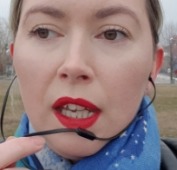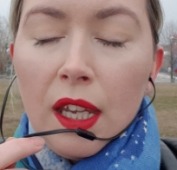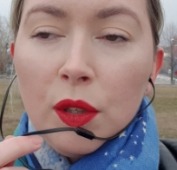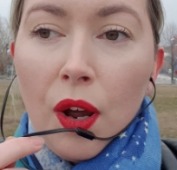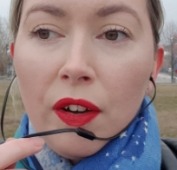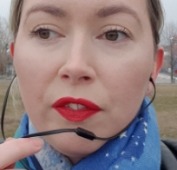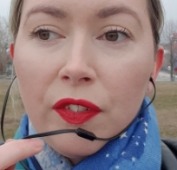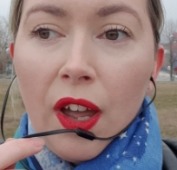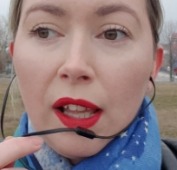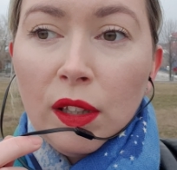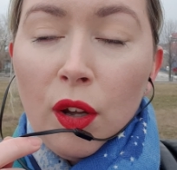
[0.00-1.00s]

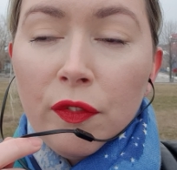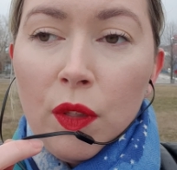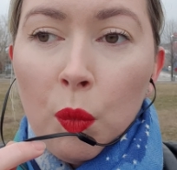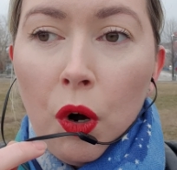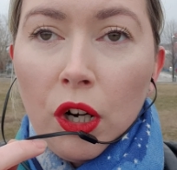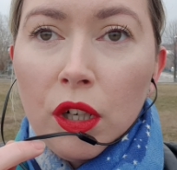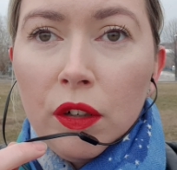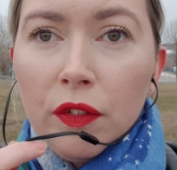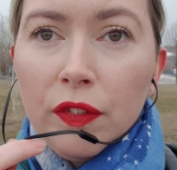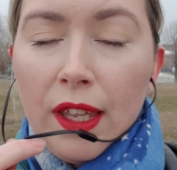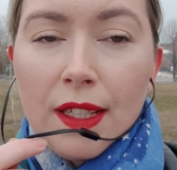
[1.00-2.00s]
I love the work
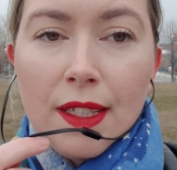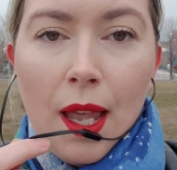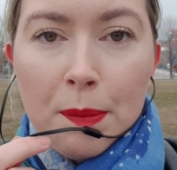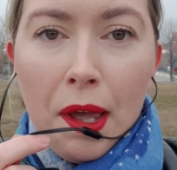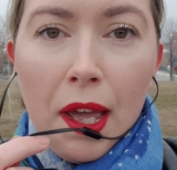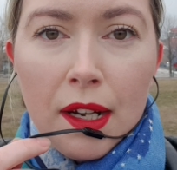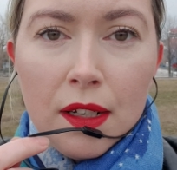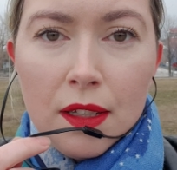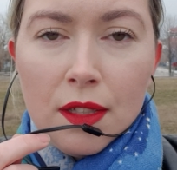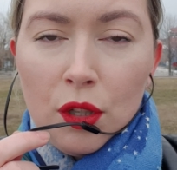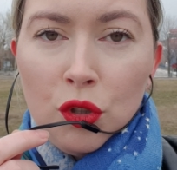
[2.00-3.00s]
of like Sam
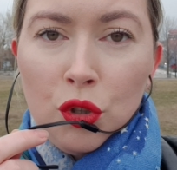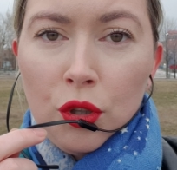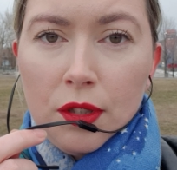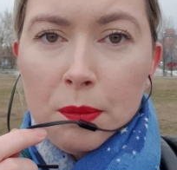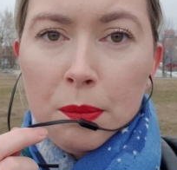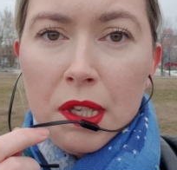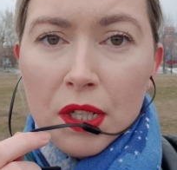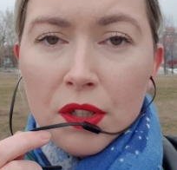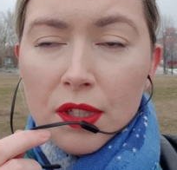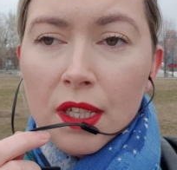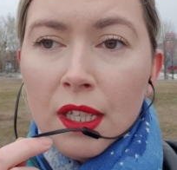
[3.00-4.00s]
Harris and Jordan
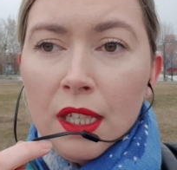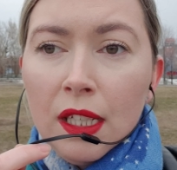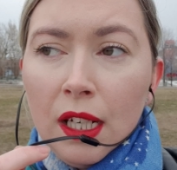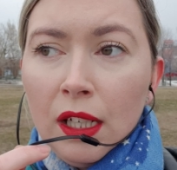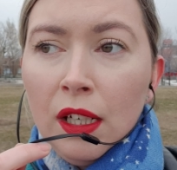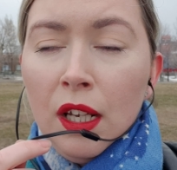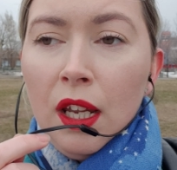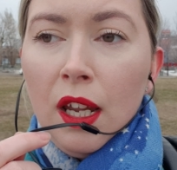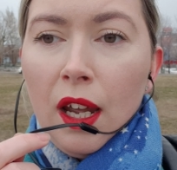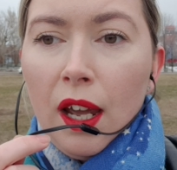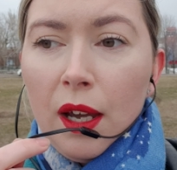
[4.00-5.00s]
Peterson
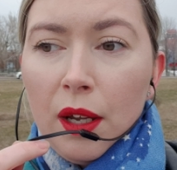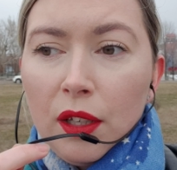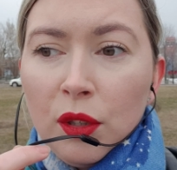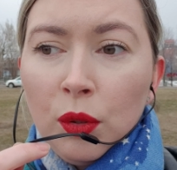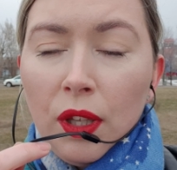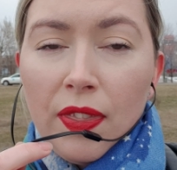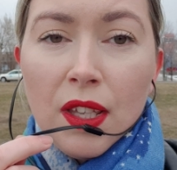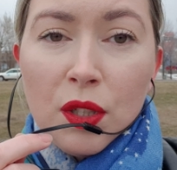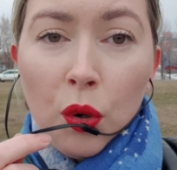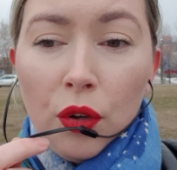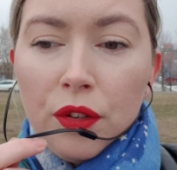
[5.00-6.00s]
and like these
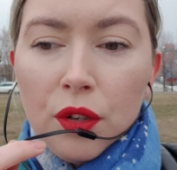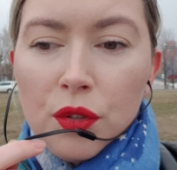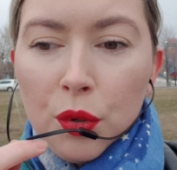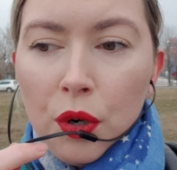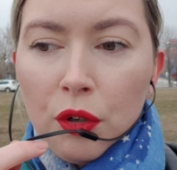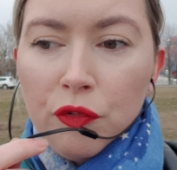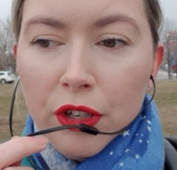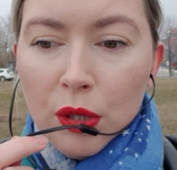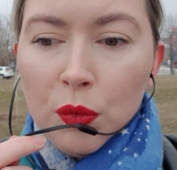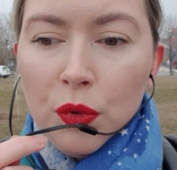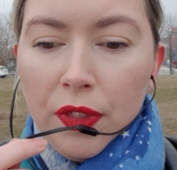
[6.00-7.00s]
authors who are
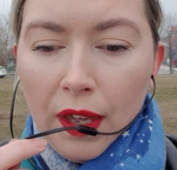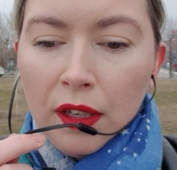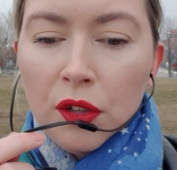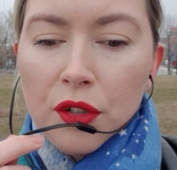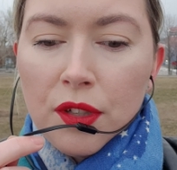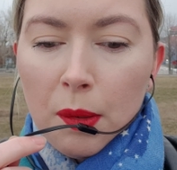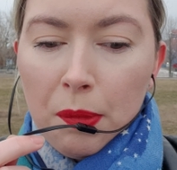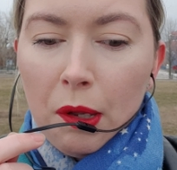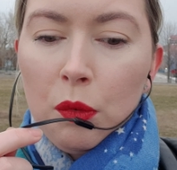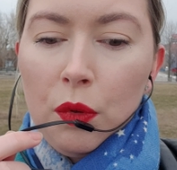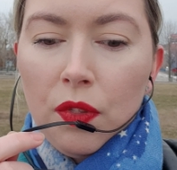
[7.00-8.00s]
real thinkers
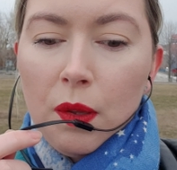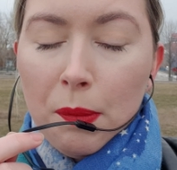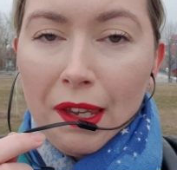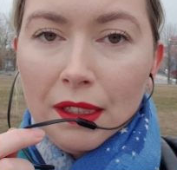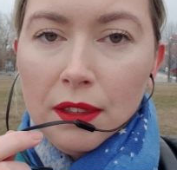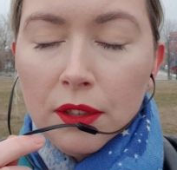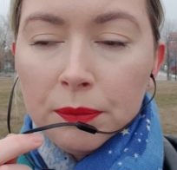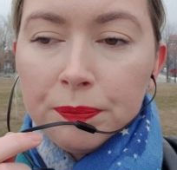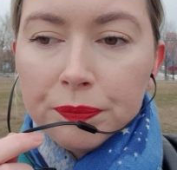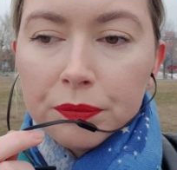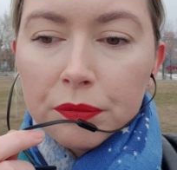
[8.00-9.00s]
about the mind.
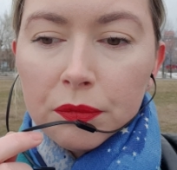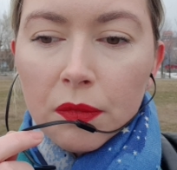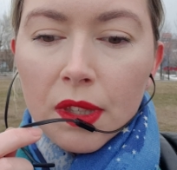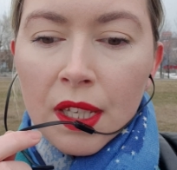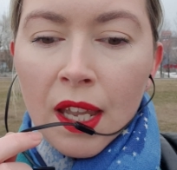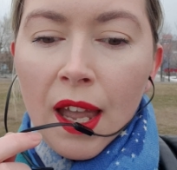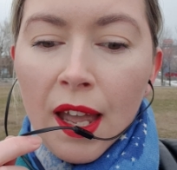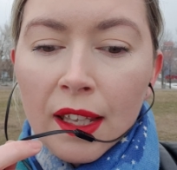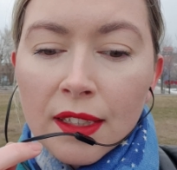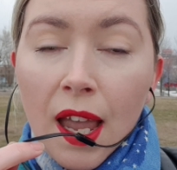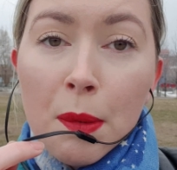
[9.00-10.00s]

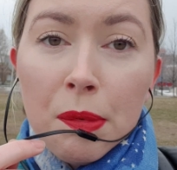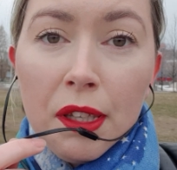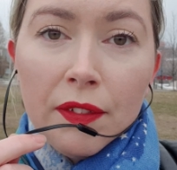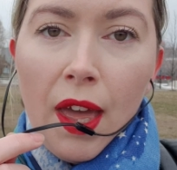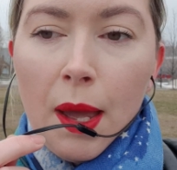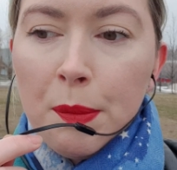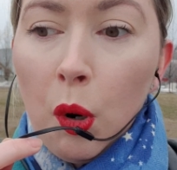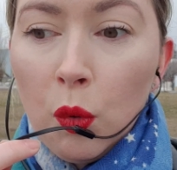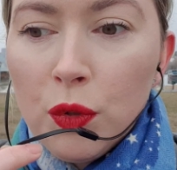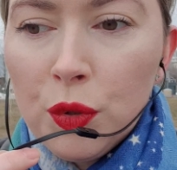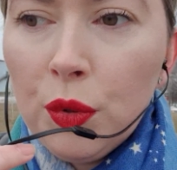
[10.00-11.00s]
And I believe that I'm
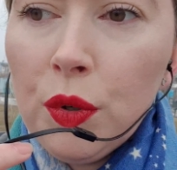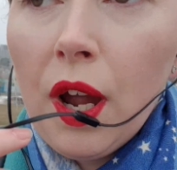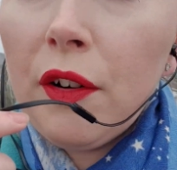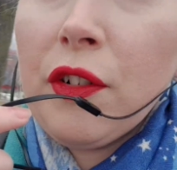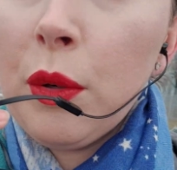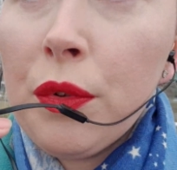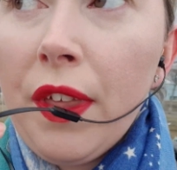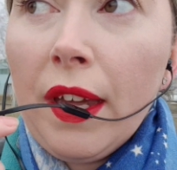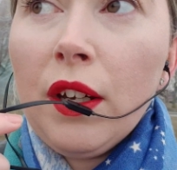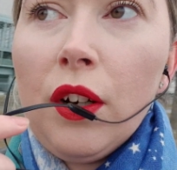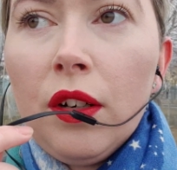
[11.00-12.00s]
also a real
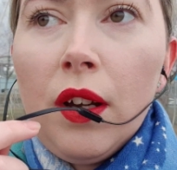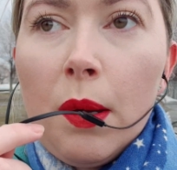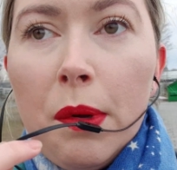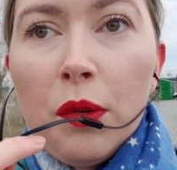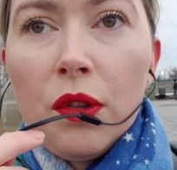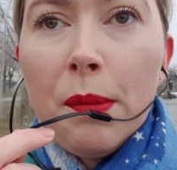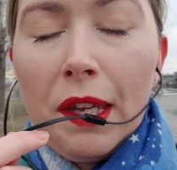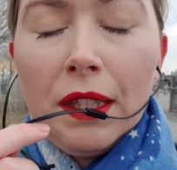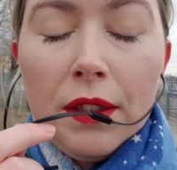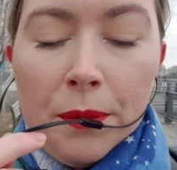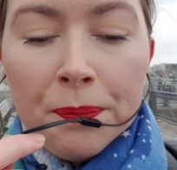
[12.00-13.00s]
thinker about the mind.